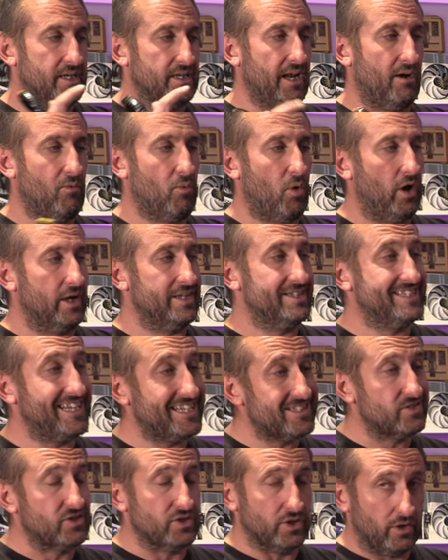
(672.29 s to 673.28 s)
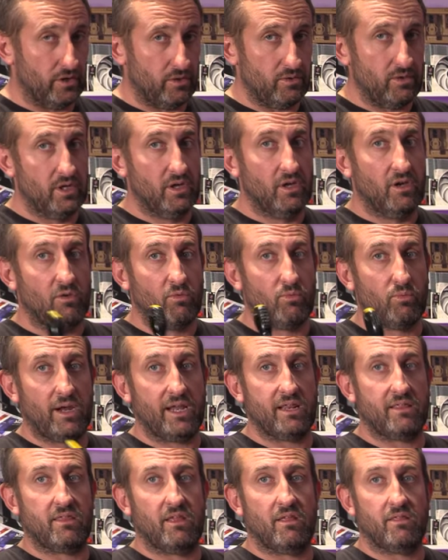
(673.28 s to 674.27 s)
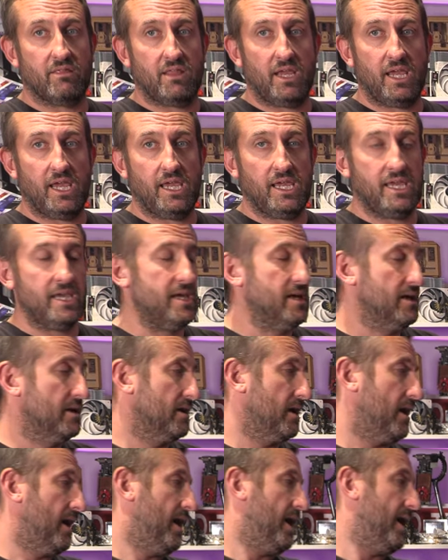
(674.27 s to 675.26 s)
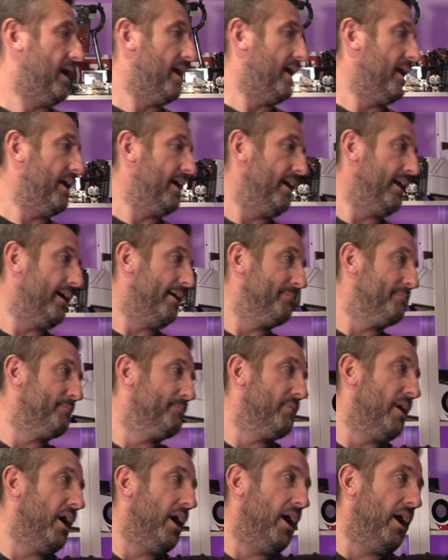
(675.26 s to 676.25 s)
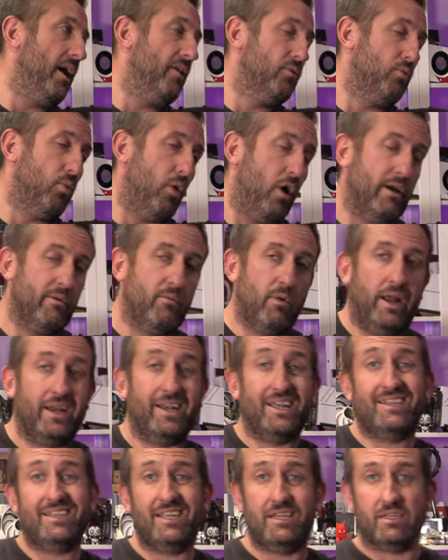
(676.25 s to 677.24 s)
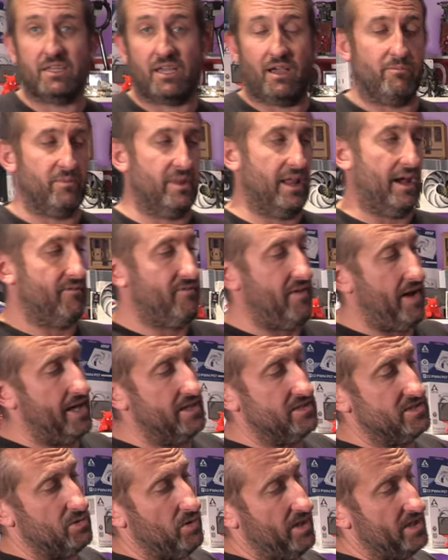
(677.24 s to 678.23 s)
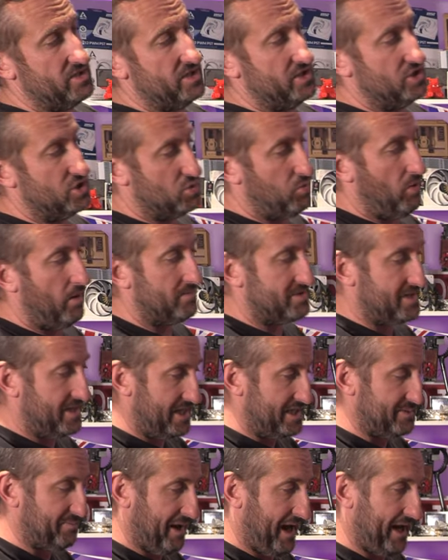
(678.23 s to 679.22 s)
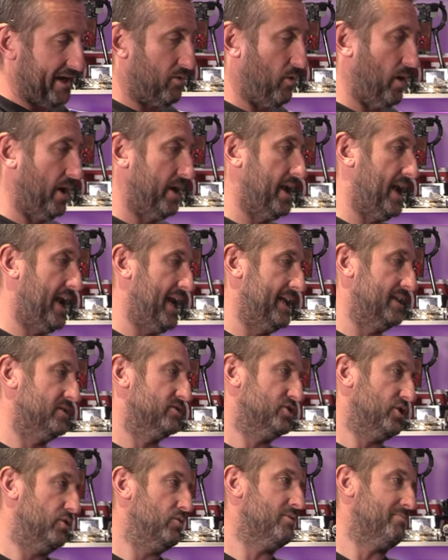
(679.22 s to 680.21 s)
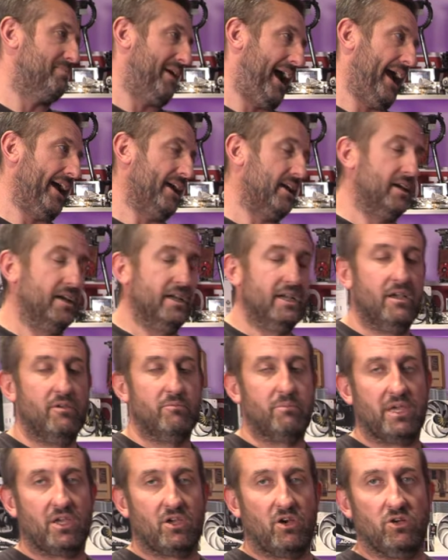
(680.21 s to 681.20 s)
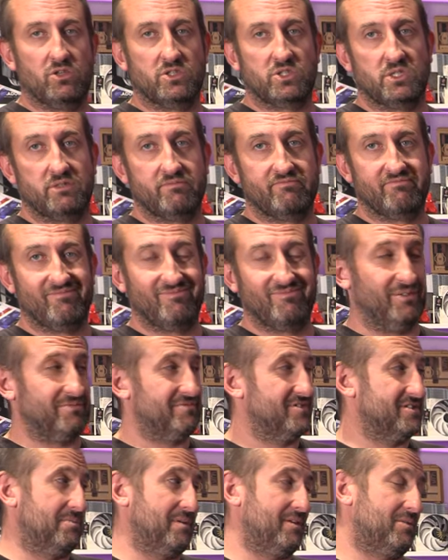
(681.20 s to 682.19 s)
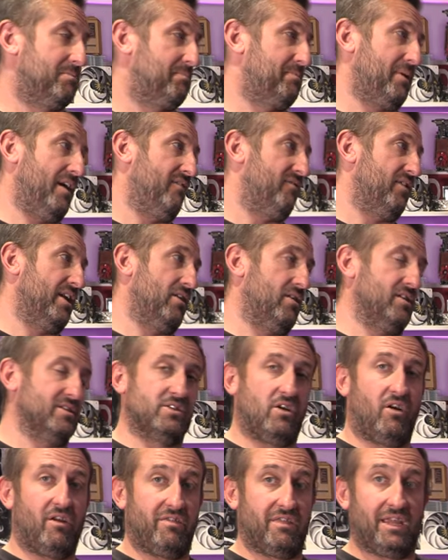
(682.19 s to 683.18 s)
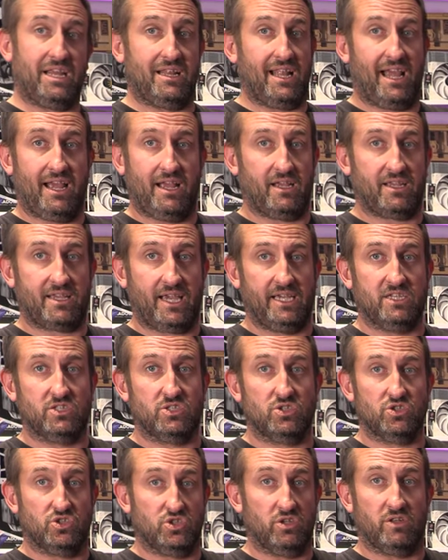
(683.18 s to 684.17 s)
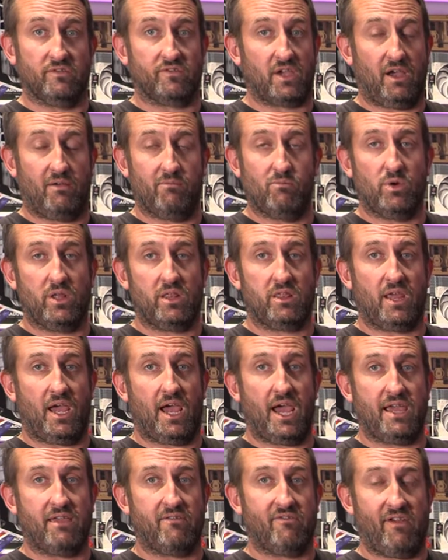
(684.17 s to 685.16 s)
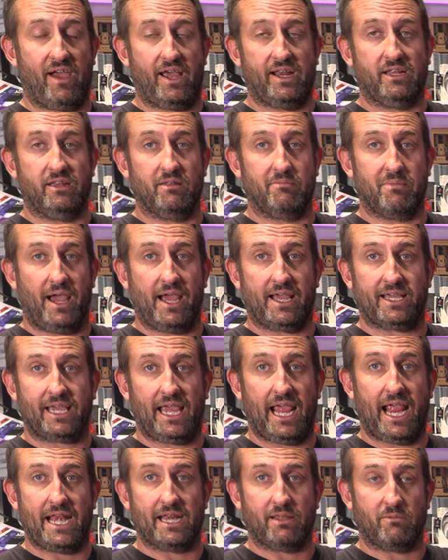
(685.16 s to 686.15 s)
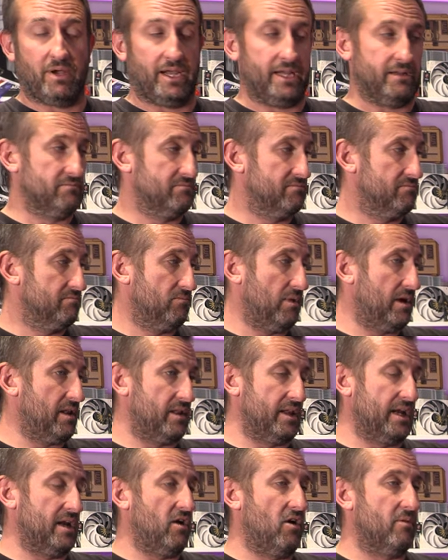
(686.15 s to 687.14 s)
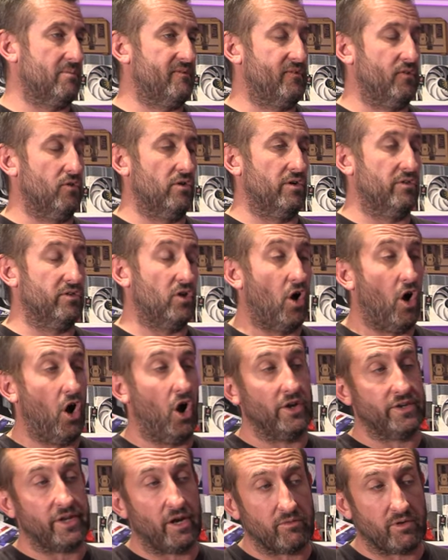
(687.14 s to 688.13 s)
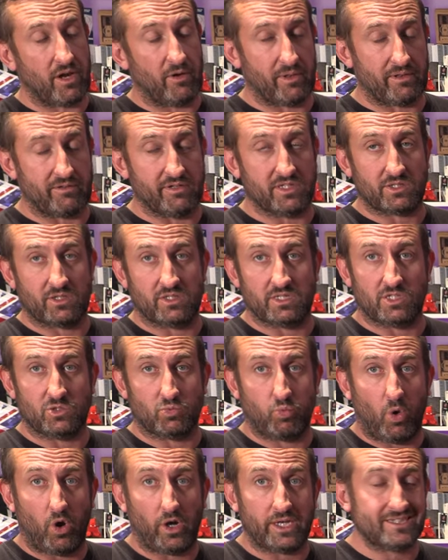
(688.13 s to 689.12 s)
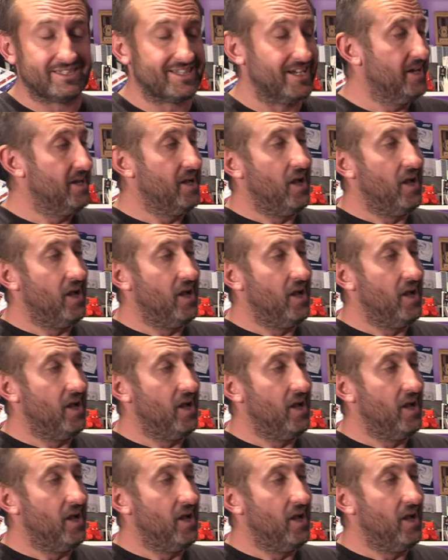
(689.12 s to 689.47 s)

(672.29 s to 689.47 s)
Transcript: Now, what I did do with the white one, it didn't come with that fan, so I actually swapped this black one into the back, because to be perfectly honest, I think that case should have come with a fan in the back anyway, whether they like me for it or not. I don't know whether it's because it's white.